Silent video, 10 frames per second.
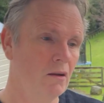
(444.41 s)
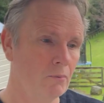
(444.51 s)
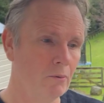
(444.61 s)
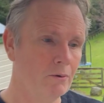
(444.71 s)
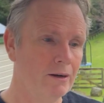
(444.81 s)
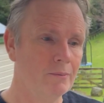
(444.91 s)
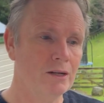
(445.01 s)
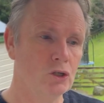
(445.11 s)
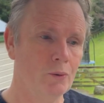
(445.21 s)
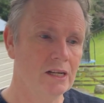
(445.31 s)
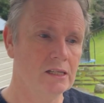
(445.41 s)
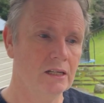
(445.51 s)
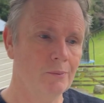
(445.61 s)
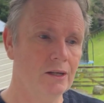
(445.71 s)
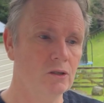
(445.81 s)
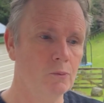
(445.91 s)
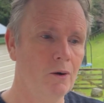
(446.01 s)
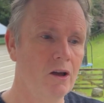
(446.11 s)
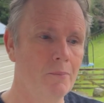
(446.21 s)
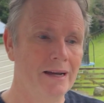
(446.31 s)
probably around about 20 centimetres
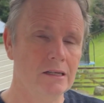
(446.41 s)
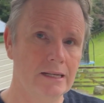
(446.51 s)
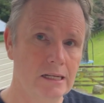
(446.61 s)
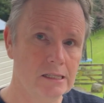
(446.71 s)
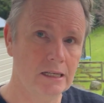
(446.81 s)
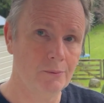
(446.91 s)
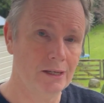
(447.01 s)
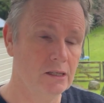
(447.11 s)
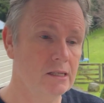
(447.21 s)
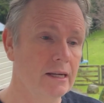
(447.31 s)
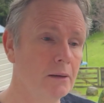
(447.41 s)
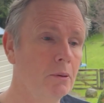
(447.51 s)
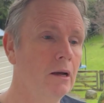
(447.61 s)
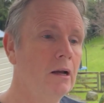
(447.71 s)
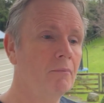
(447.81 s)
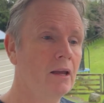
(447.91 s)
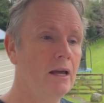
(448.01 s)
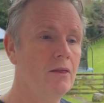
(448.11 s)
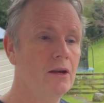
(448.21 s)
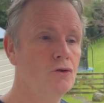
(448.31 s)
by about 10 centimetres deep,
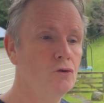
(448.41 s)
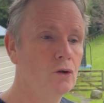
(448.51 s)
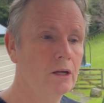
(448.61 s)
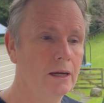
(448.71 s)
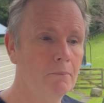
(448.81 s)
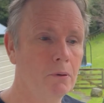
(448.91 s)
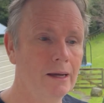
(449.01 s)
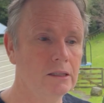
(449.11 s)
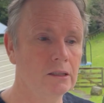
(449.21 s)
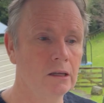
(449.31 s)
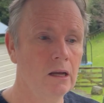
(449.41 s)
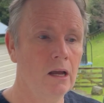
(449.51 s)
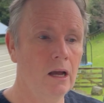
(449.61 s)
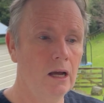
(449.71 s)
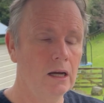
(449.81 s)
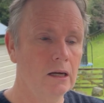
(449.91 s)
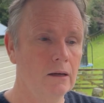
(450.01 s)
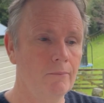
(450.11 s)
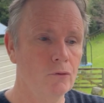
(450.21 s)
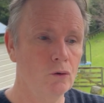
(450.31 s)
and then you can place
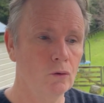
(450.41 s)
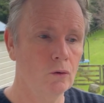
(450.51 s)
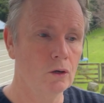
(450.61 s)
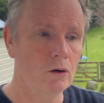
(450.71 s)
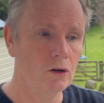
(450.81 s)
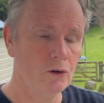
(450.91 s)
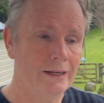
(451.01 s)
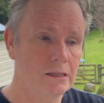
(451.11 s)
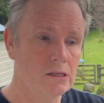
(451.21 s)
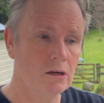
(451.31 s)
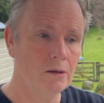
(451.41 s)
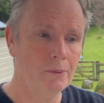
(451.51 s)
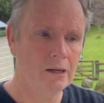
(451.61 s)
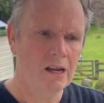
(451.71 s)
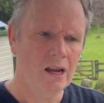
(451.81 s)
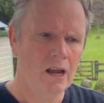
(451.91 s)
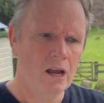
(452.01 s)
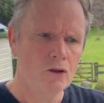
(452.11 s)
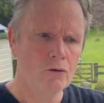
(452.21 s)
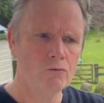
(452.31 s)
your concrete inside. But
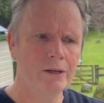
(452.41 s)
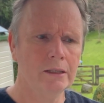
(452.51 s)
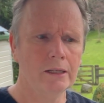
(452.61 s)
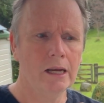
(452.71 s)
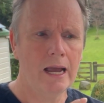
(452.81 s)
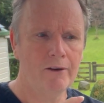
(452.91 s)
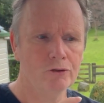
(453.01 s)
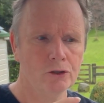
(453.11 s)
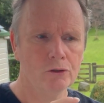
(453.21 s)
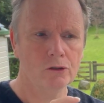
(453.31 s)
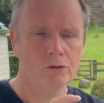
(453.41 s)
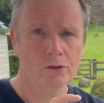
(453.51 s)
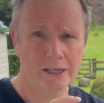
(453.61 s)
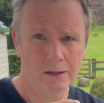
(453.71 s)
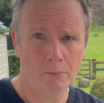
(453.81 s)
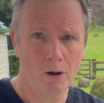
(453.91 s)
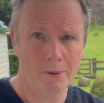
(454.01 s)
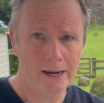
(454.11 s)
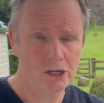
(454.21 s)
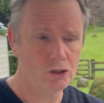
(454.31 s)
you really have to get a proper
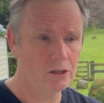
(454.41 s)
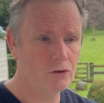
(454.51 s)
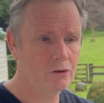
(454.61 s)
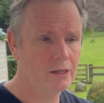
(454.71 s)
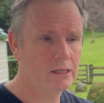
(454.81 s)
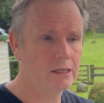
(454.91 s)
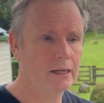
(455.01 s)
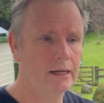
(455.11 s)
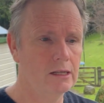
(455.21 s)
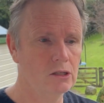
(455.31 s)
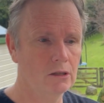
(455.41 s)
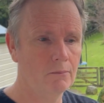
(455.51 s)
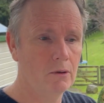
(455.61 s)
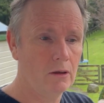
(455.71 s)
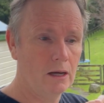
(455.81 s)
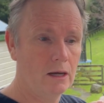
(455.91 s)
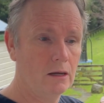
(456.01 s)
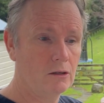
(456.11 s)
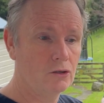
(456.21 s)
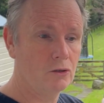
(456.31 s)
edge on it. You need to get some
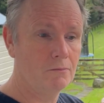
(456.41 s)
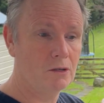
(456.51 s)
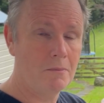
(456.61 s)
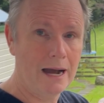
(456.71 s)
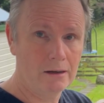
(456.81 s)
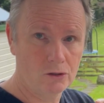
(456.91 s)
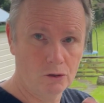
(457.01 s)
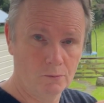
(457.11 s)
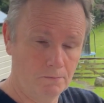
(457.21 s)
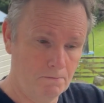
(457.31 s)
to